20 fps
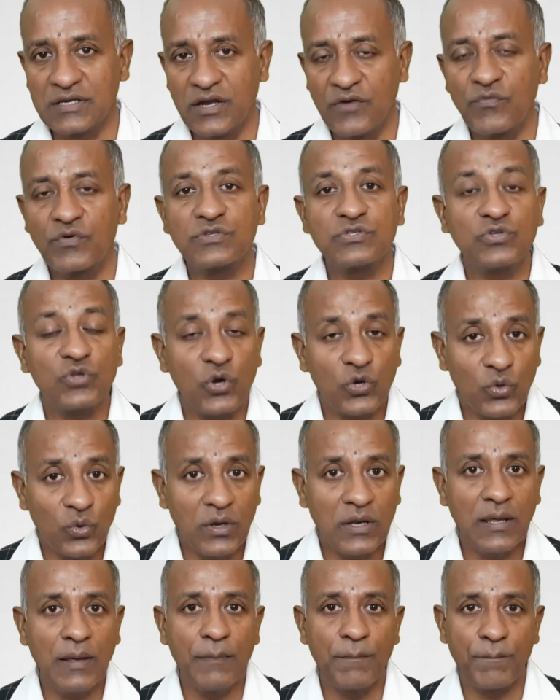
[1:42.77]
it was not
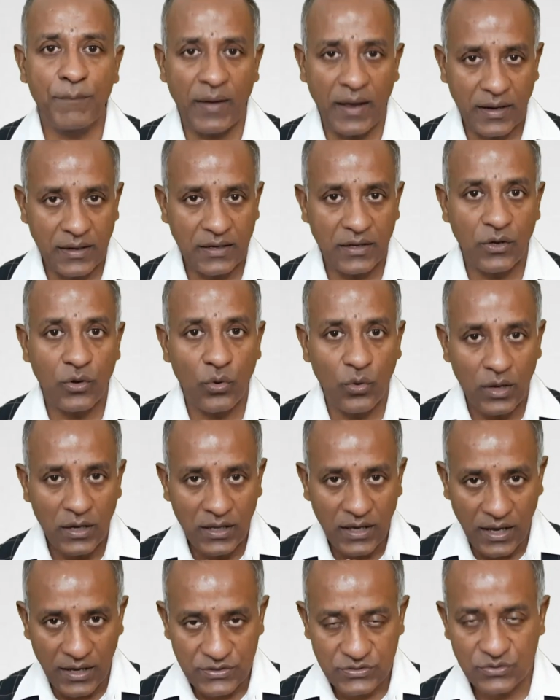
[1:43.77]
only impacting only
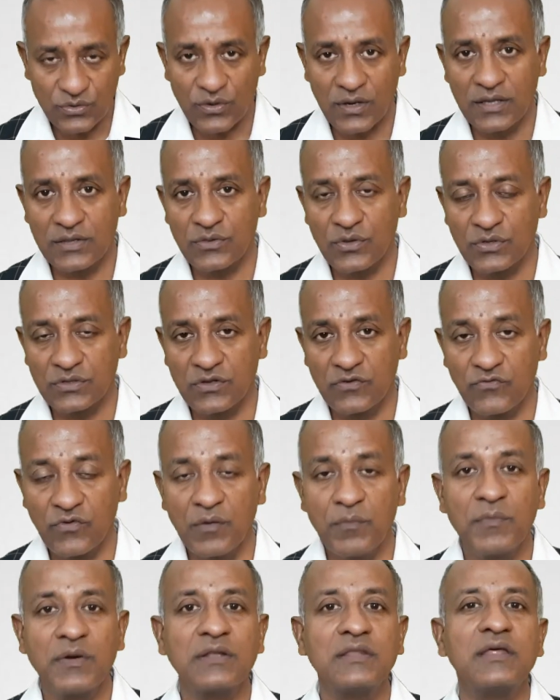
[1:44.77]
ISO
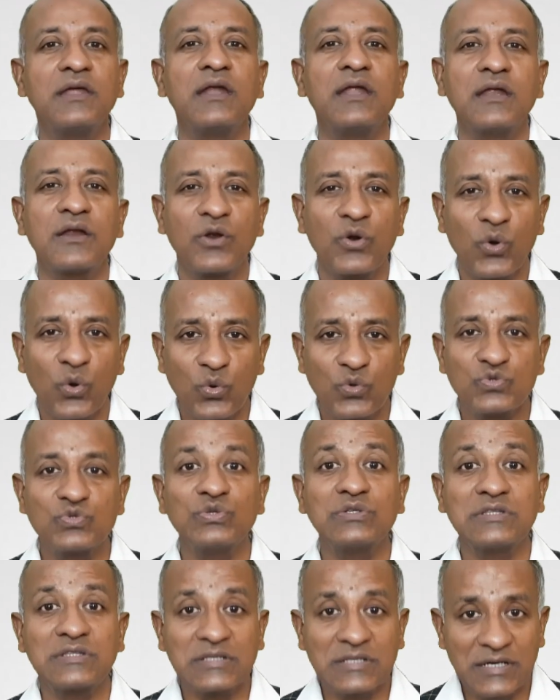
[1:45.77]
9001, but there are close
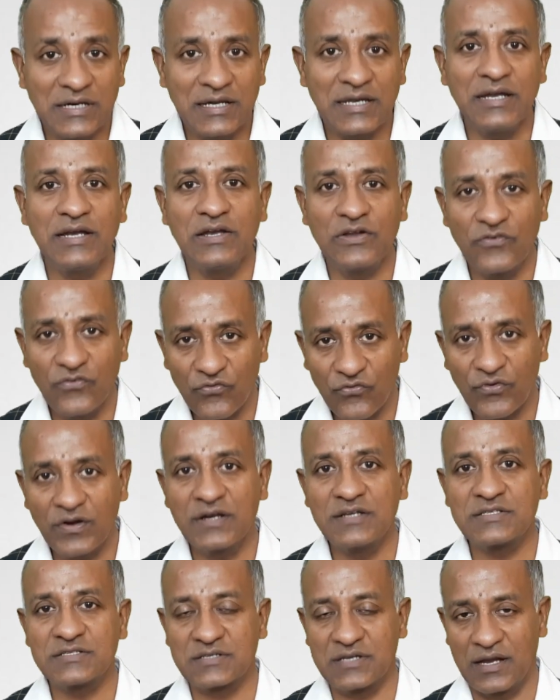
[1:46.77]
to 30
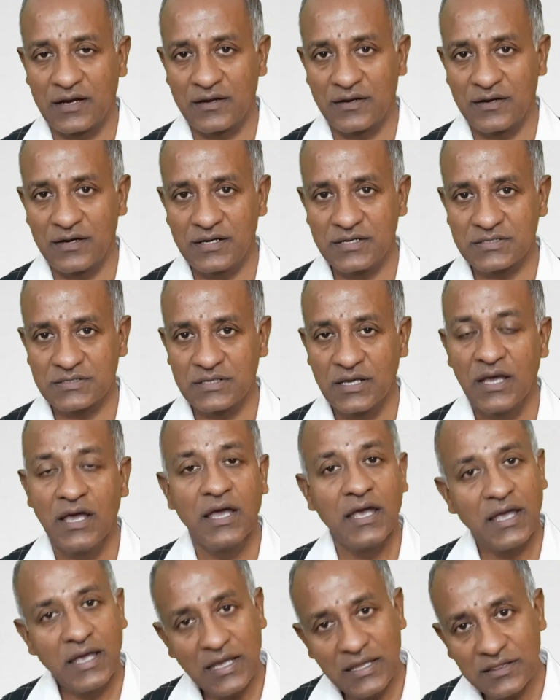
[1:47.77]
different standards
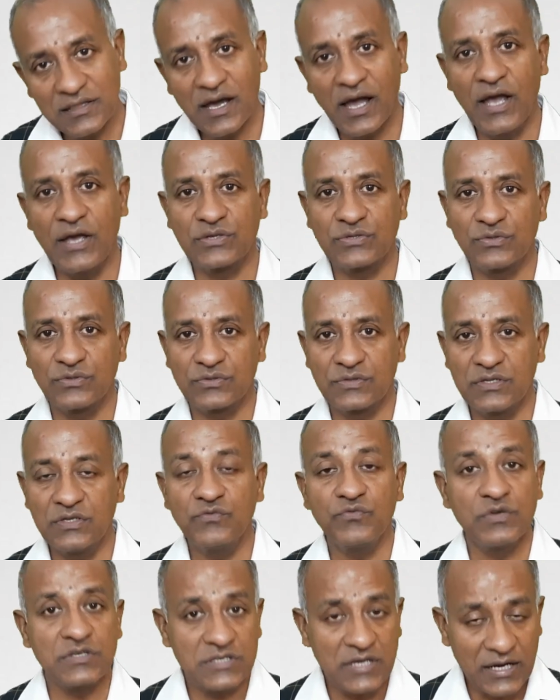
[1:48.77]
in the ISO series
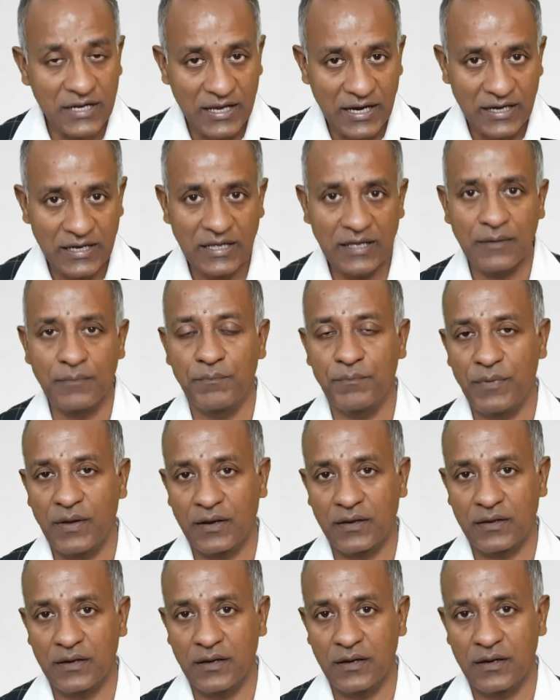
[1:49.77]
which are getting
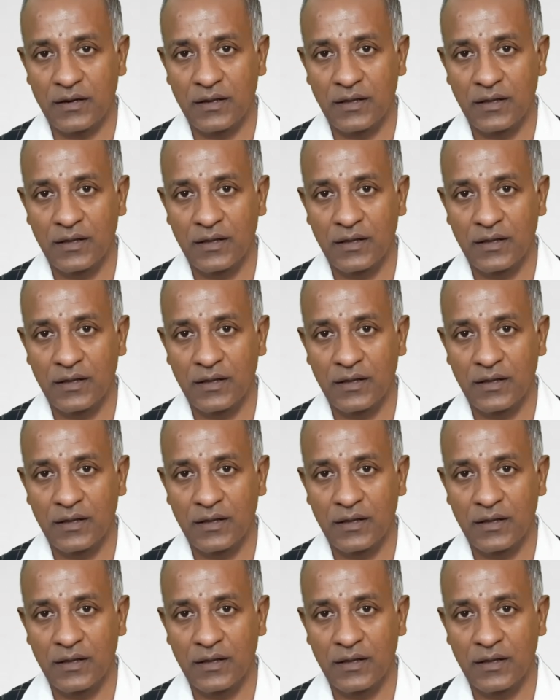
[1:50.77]
impacted.